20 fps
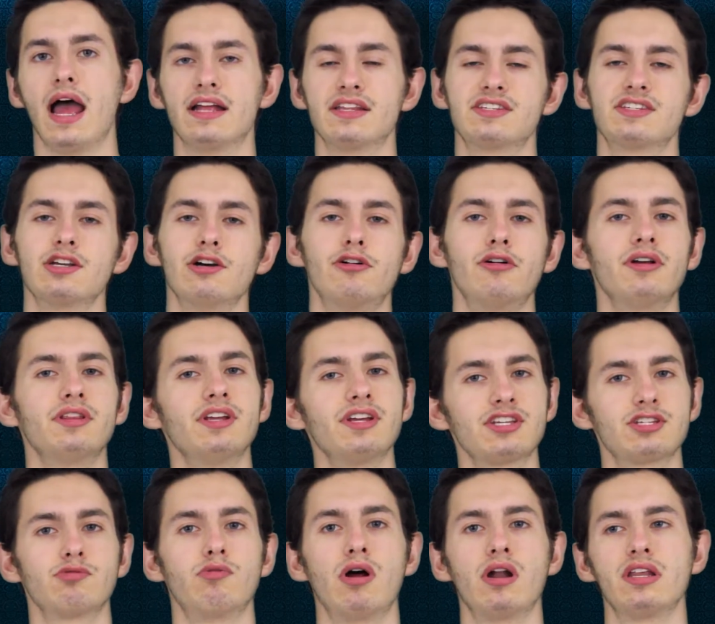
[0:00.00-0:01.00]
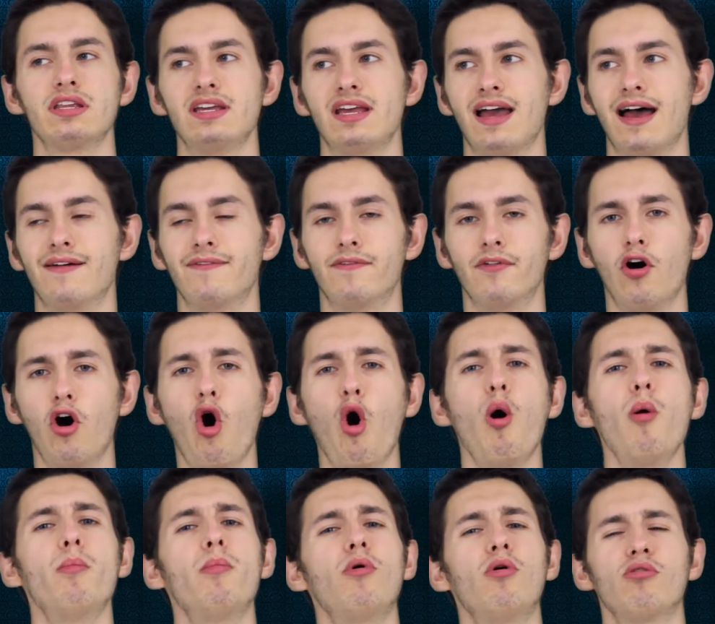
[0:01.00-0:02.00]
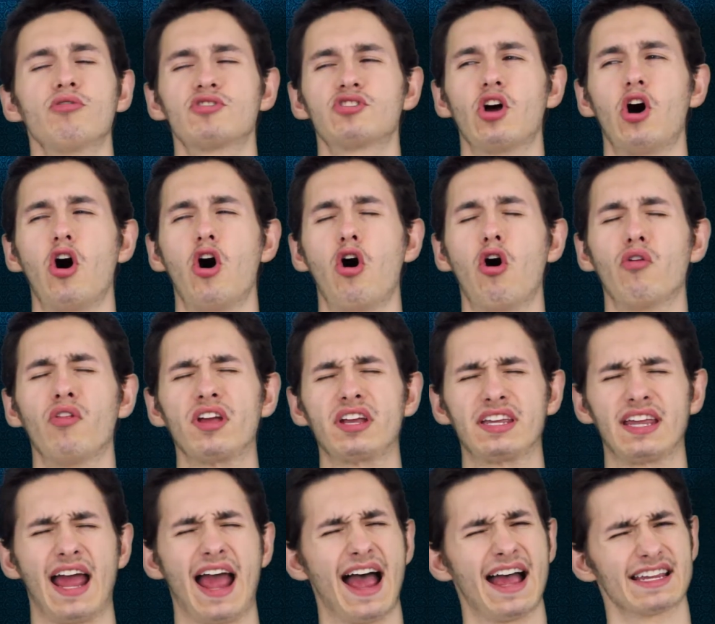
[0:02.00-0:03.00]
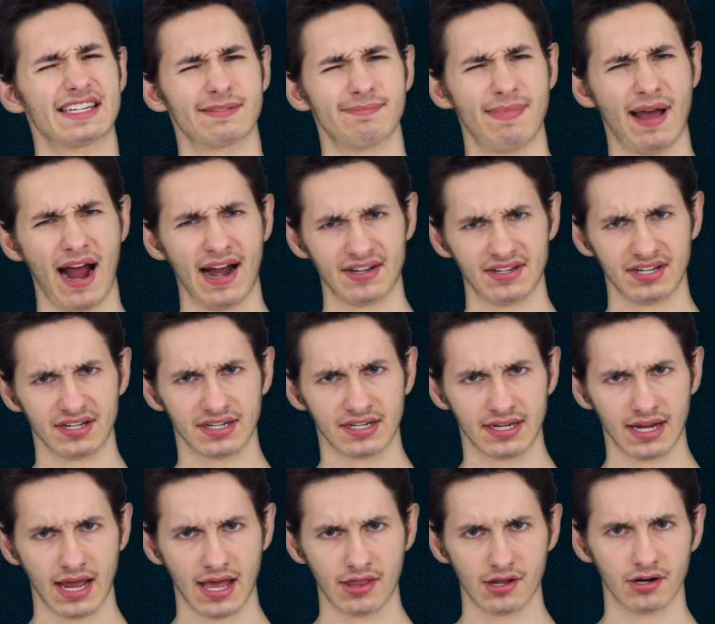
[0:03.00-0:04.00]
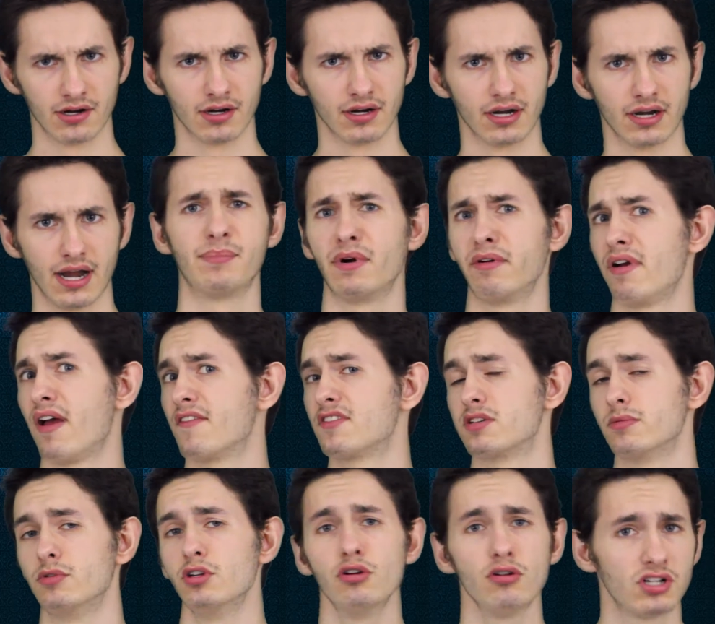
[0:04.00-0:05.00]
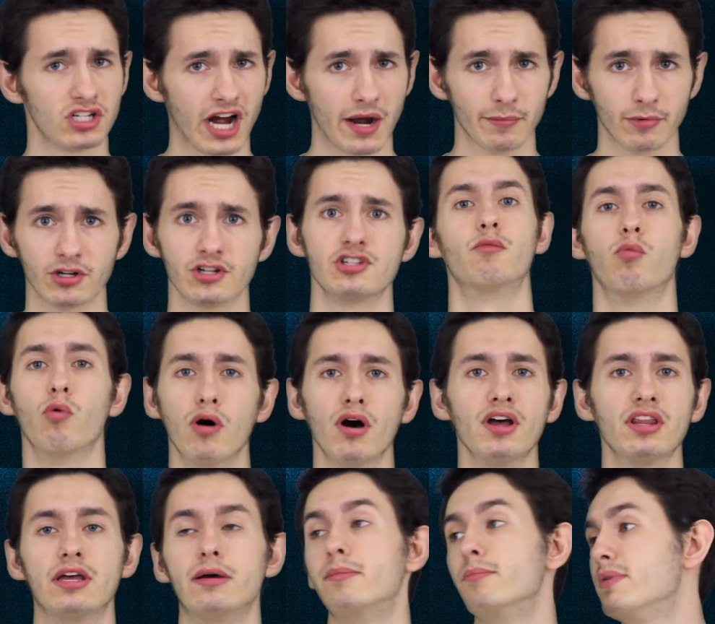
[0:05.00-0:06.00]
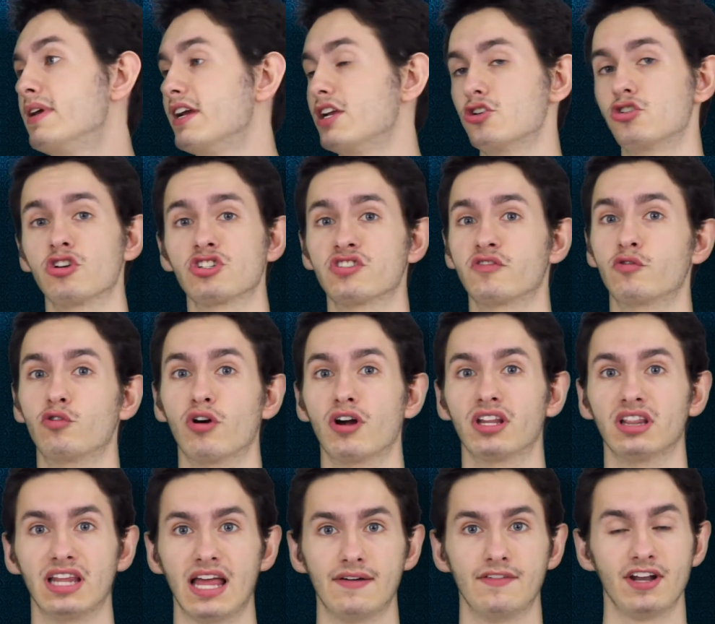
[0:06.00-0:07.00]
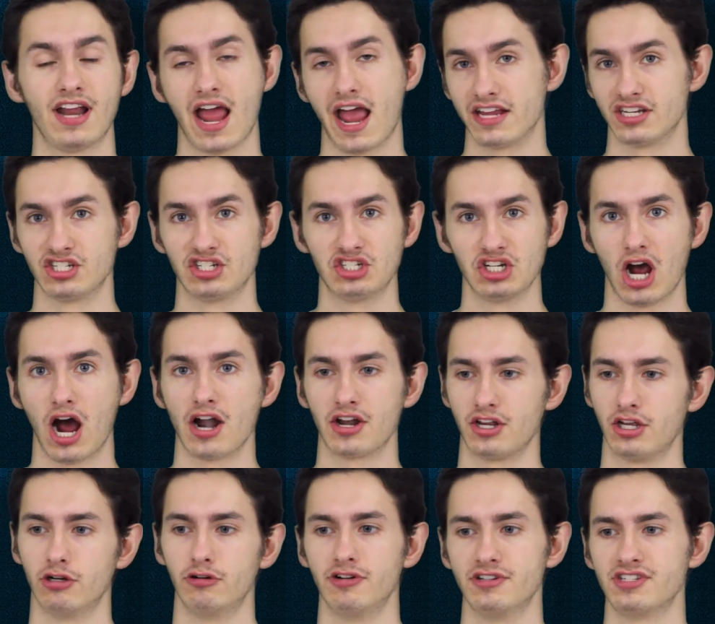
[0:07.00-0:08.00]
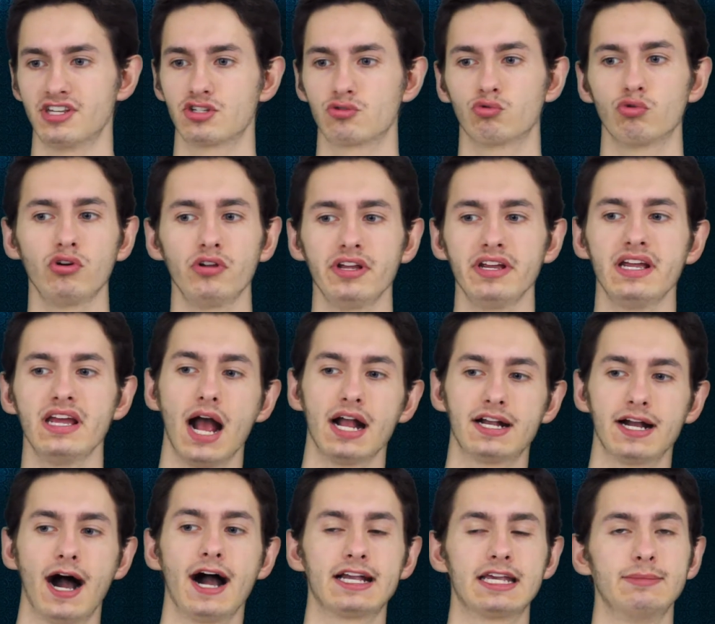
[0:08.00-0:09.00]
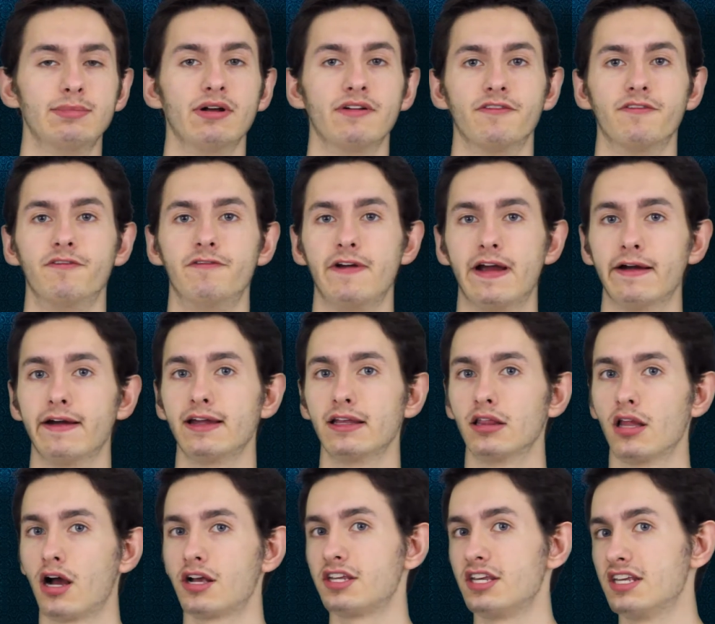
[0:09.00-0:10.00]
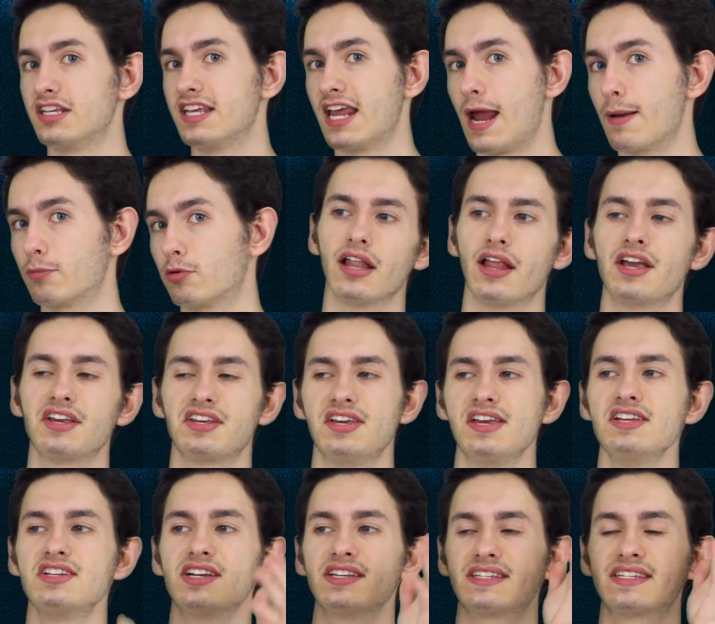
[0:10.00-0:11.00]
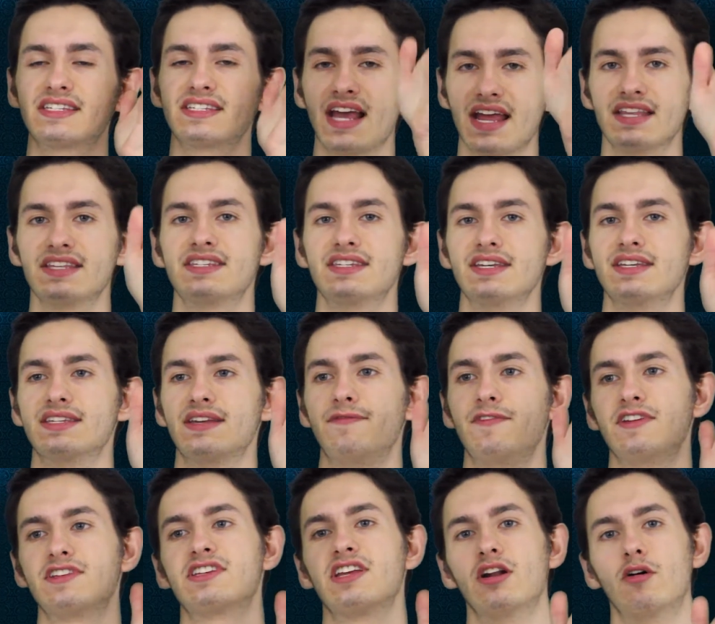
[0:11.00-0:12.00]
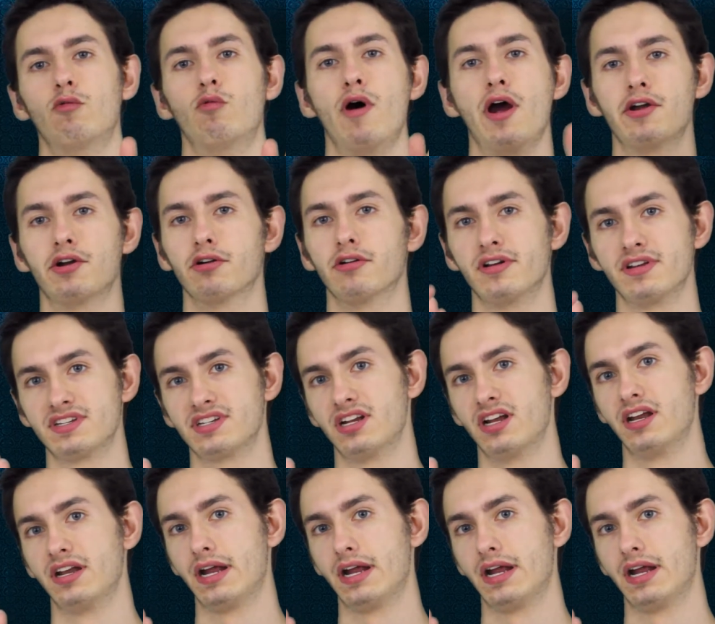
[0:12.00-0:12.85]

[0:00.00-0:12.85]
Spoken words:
And so in this one you have almost all the cast back together, but we have some newcomers, one of them being Joseph Gordon-Levitt as Johnny, who is this really cocky but very lucky gambler. Like, he just senses if he's gonna win or he's gonna